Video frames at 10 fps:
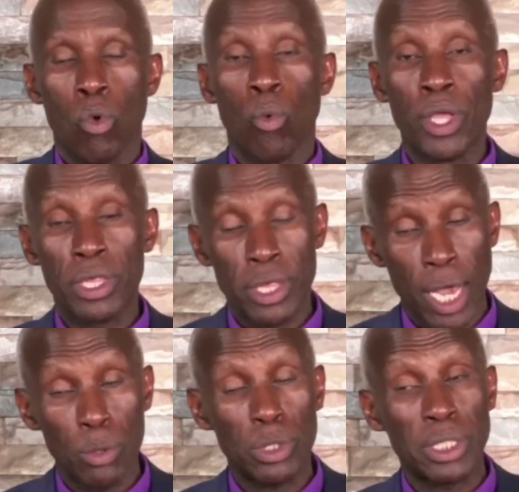
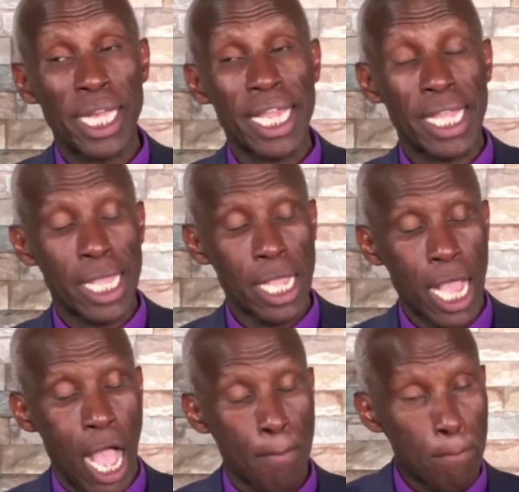without taking
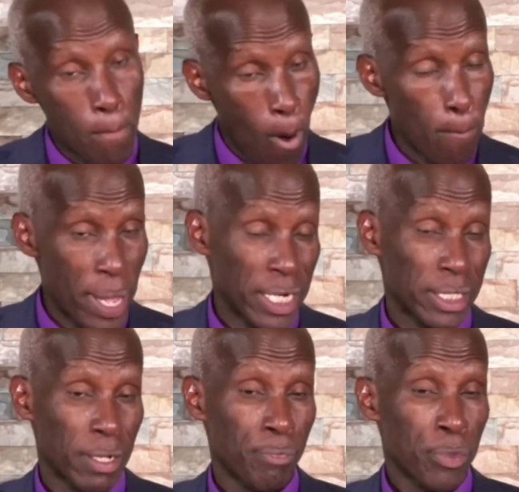a
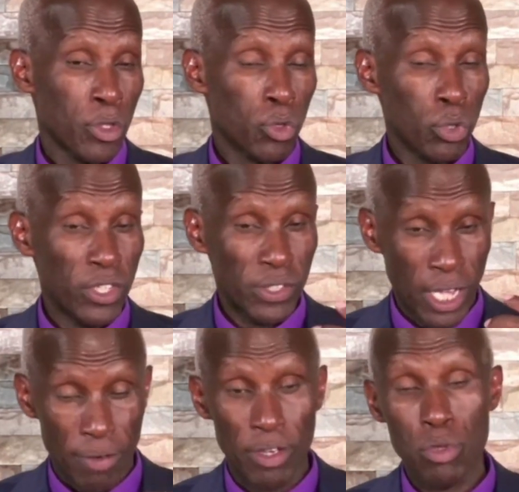moment to
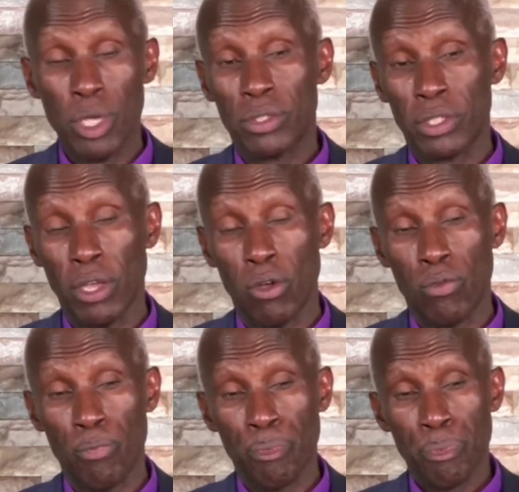discover
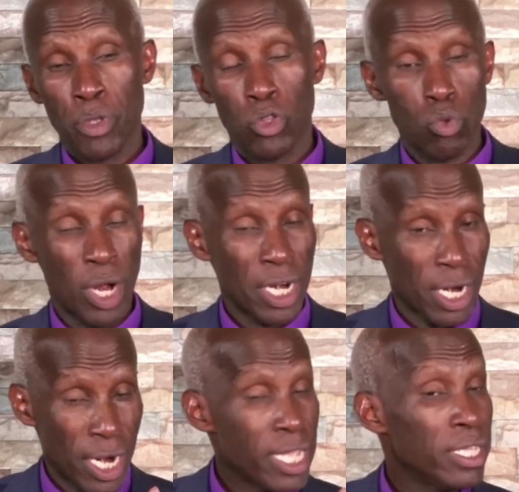yourself, to
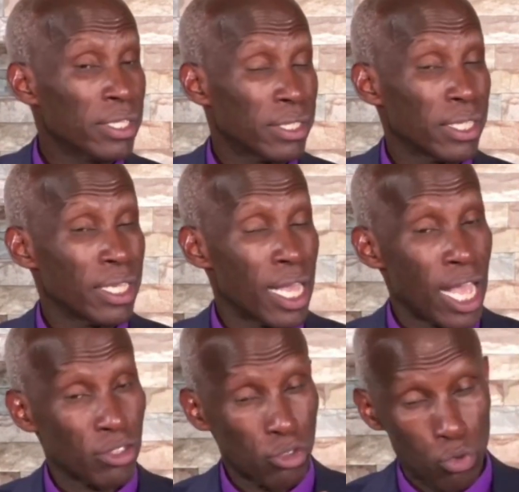analyze
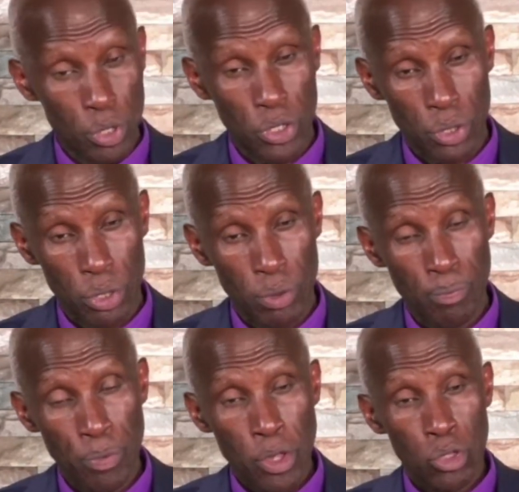a situation,
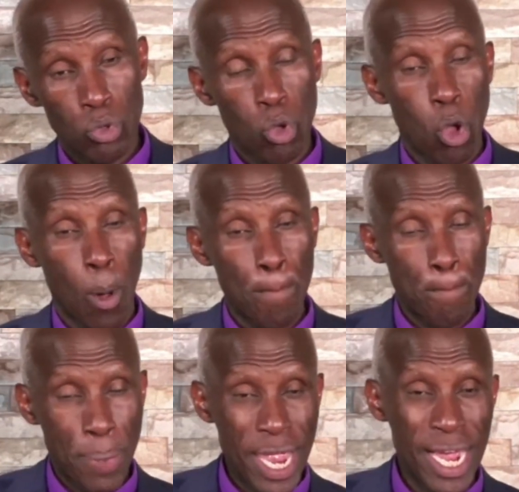to
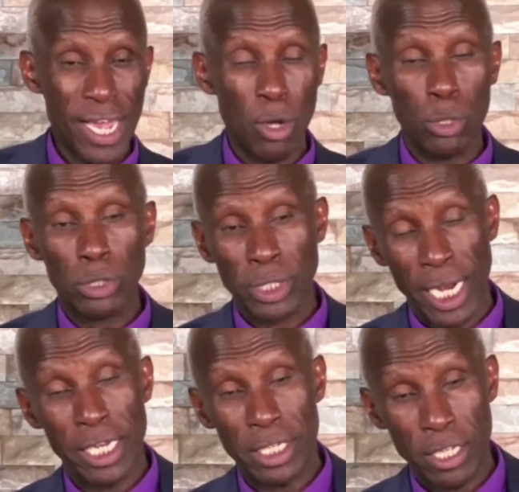compare
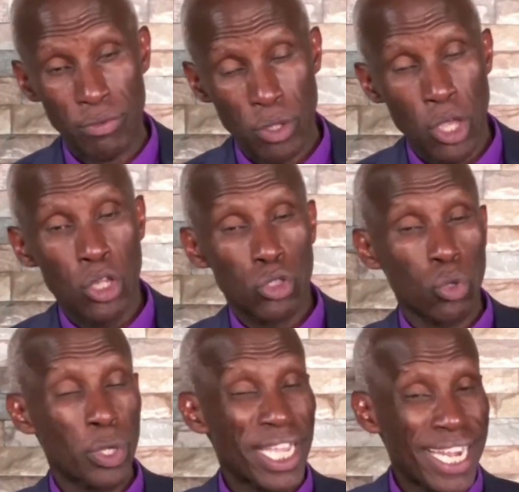alternatives,
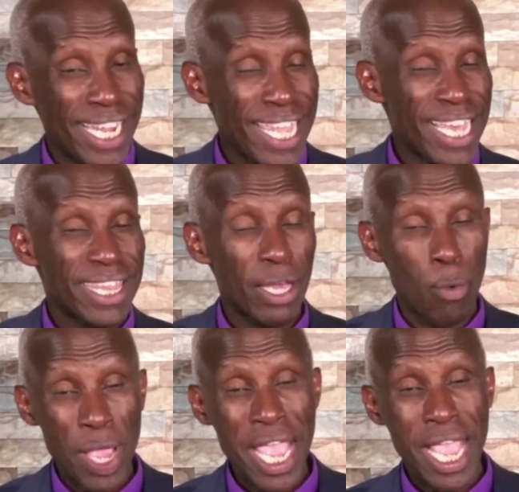to clear the
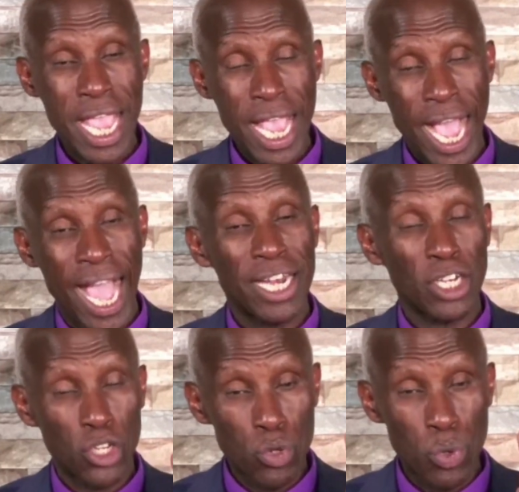way
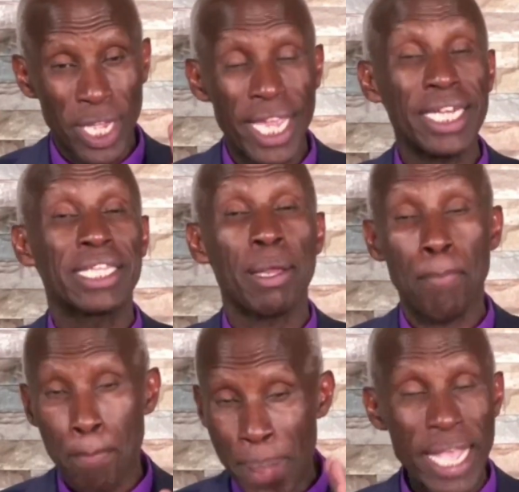until you get the
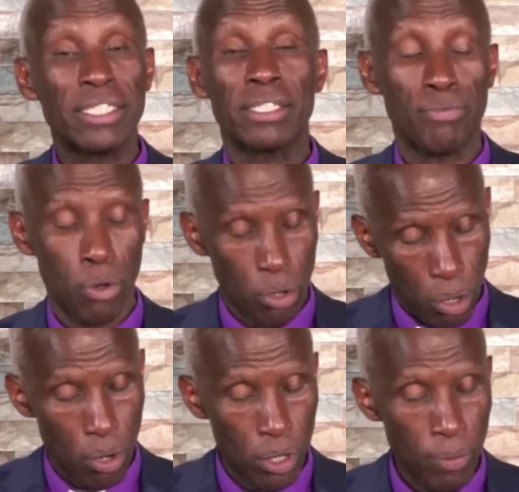best for
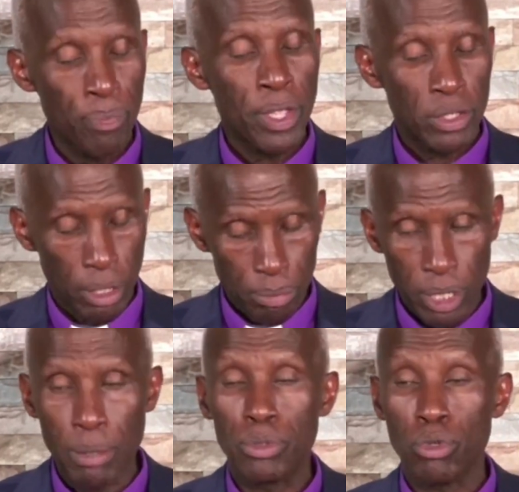God,
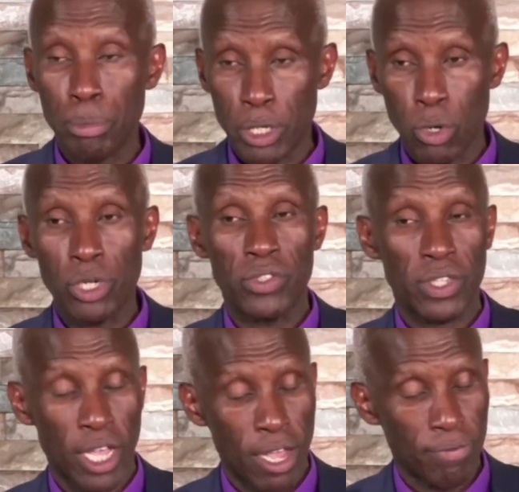sometimes you may not
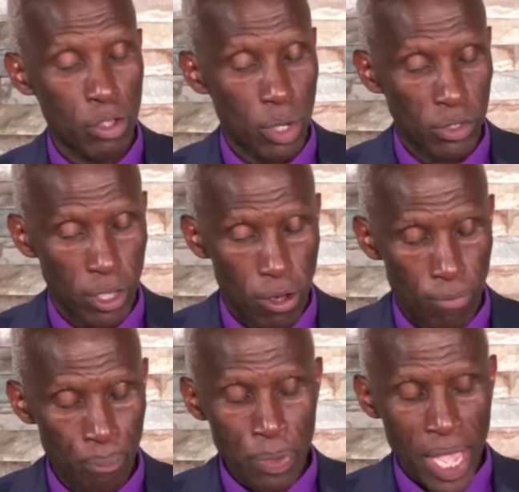discover
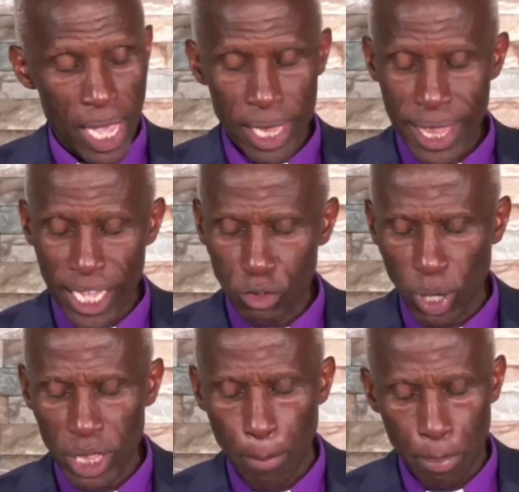yourself. And that's
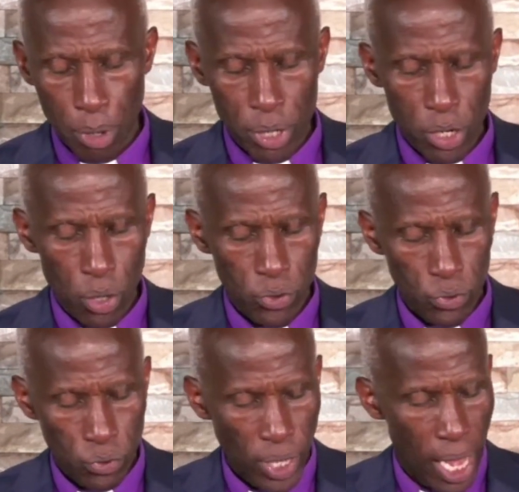why the prodigal
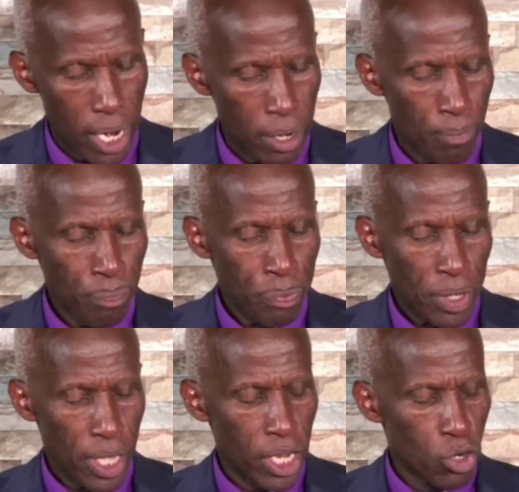son
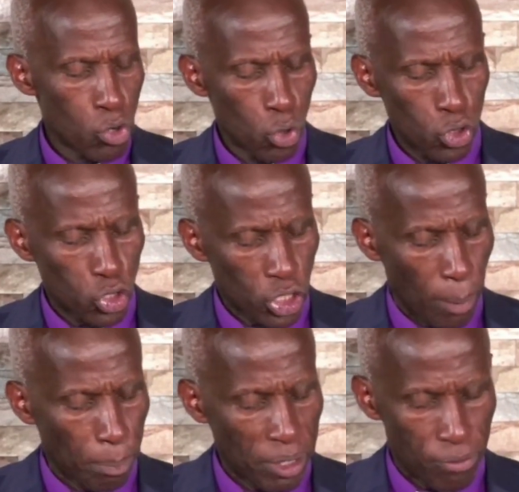in Luke
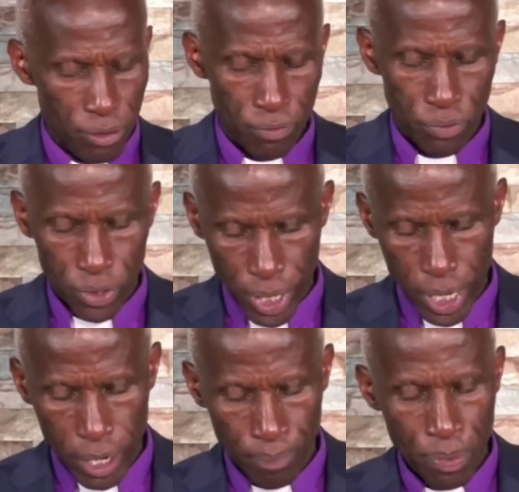chapter
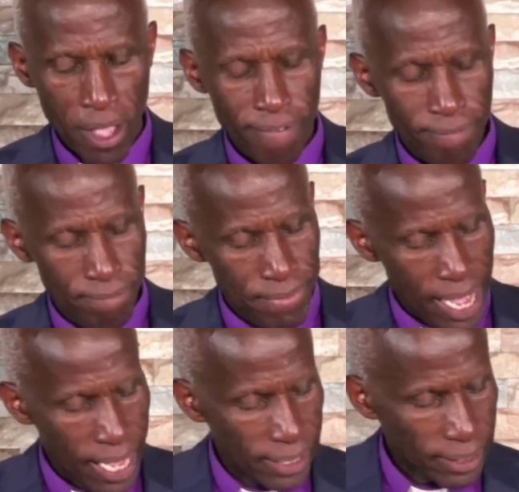15,
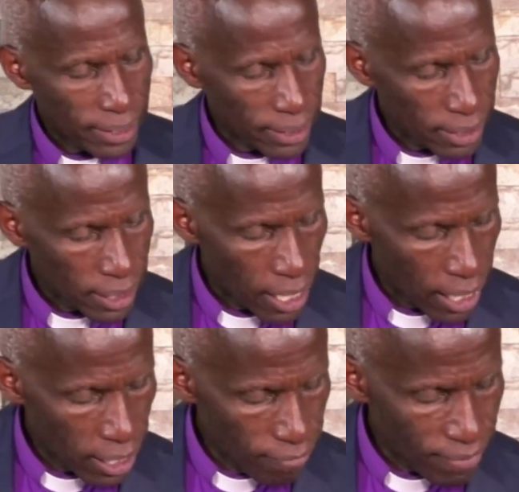verse
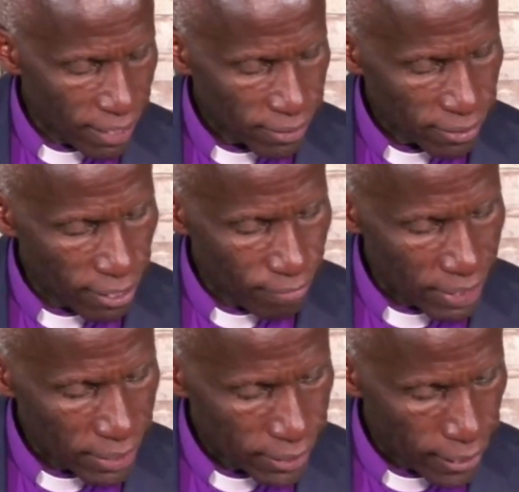
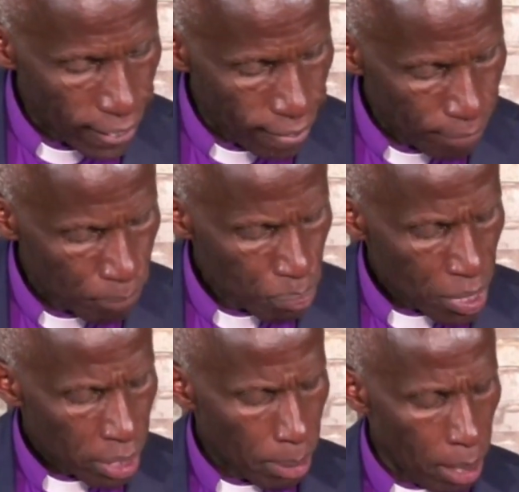17,
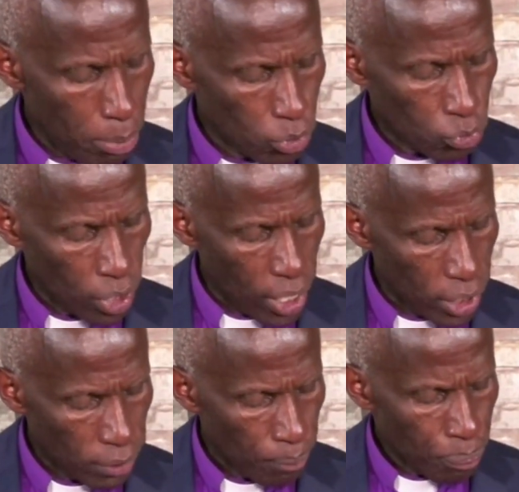the Bible says,